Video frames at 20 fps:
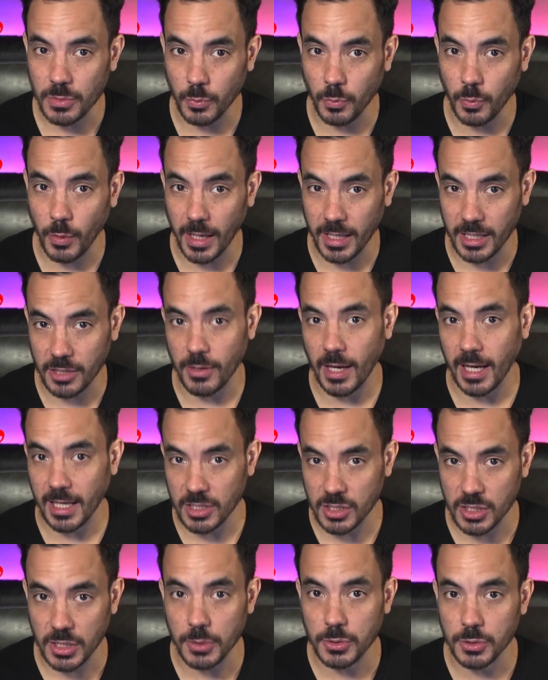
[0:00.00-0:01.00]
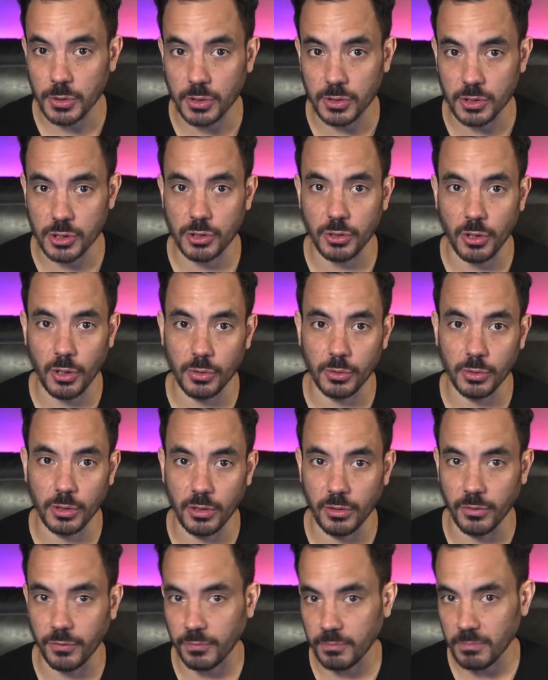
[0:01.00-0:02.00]
where you had total control
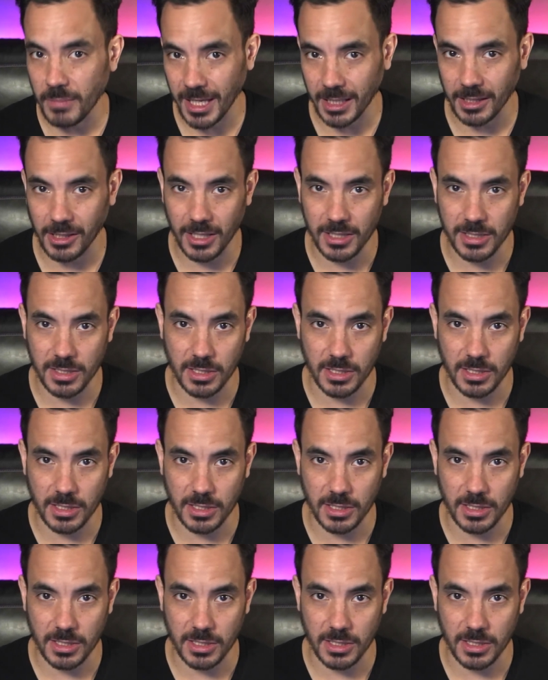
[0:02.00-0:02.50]
of headlines,